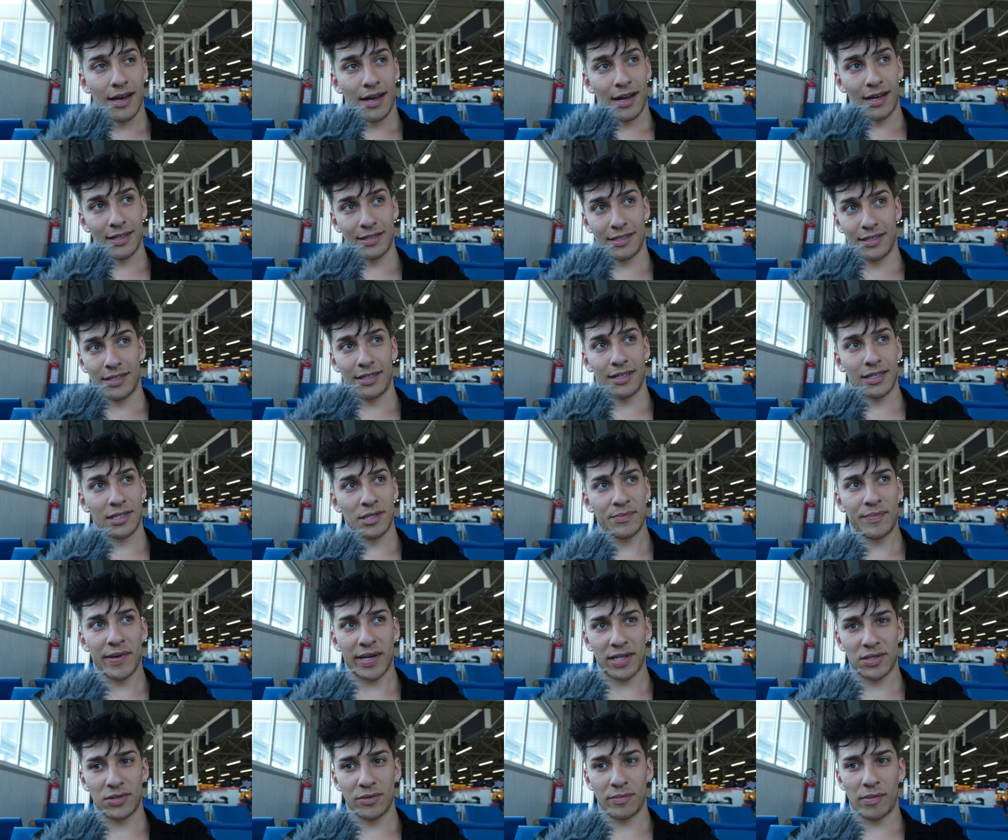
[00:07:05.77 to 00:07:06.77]
I didn't
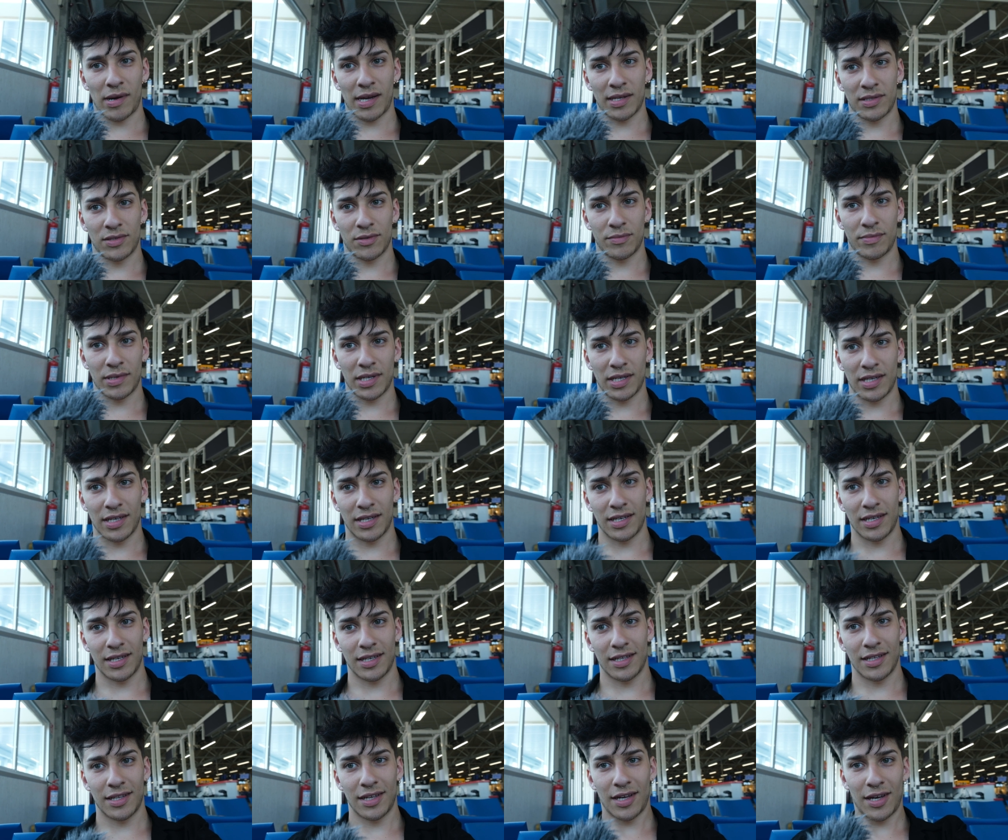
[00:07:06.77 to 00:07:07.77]
expect Dubai to
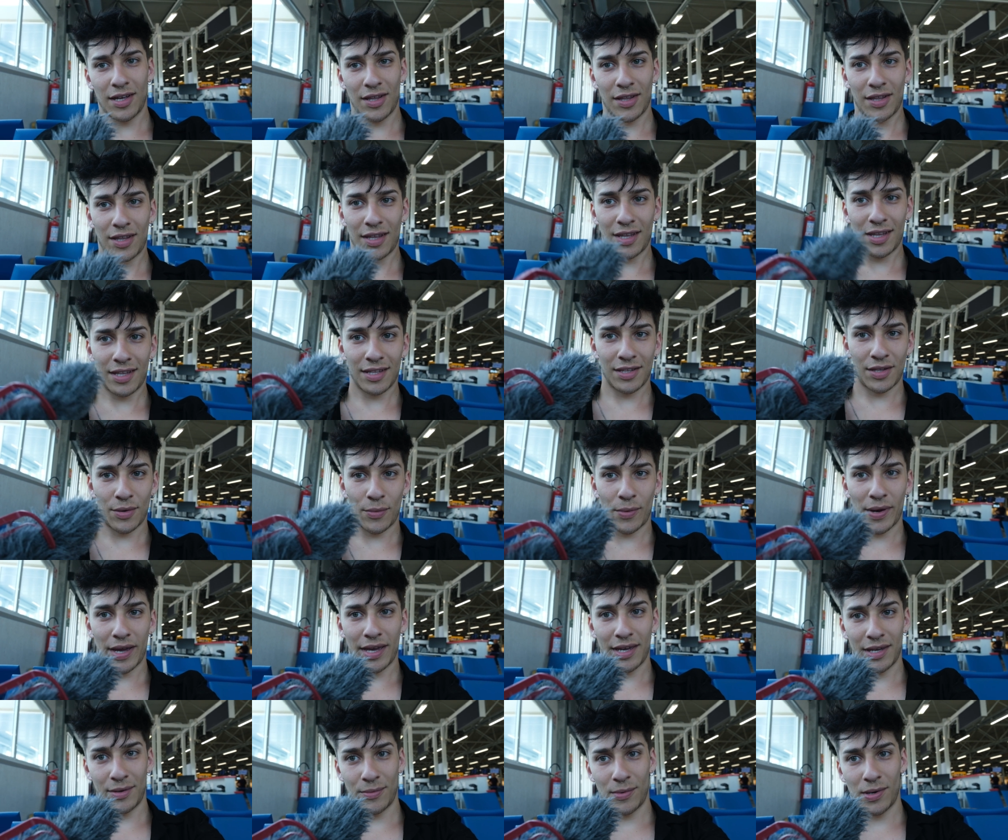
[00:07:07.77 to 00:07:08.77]
be the
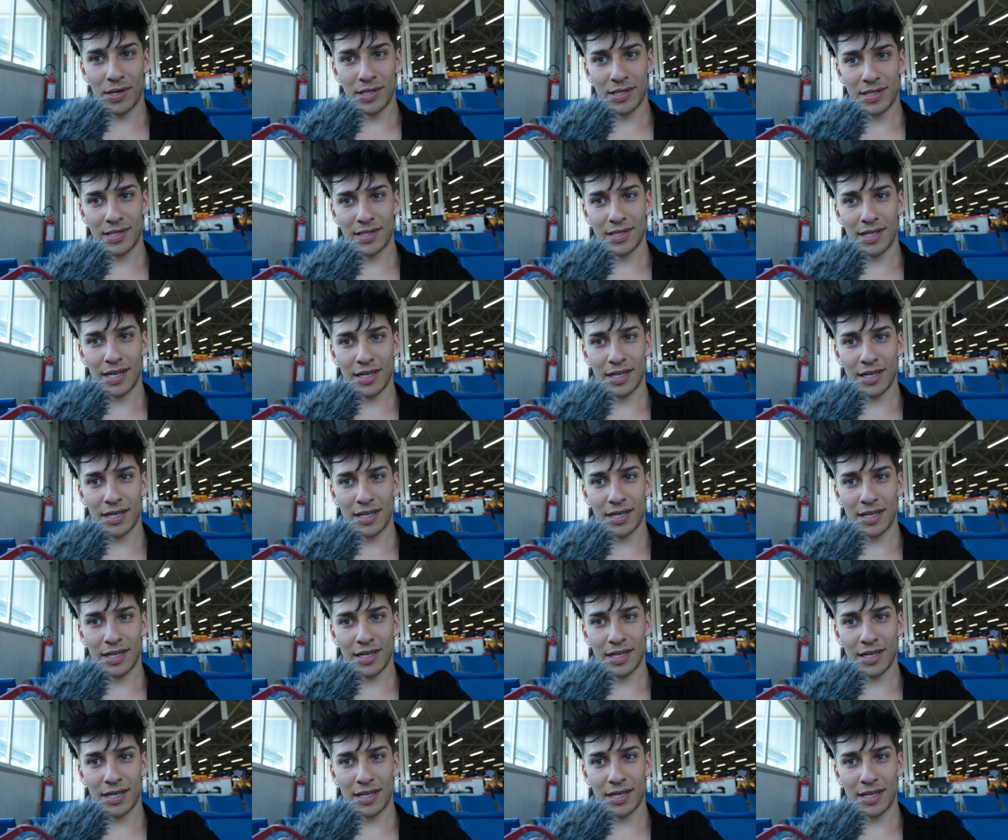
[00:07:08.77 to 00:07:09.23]
way it was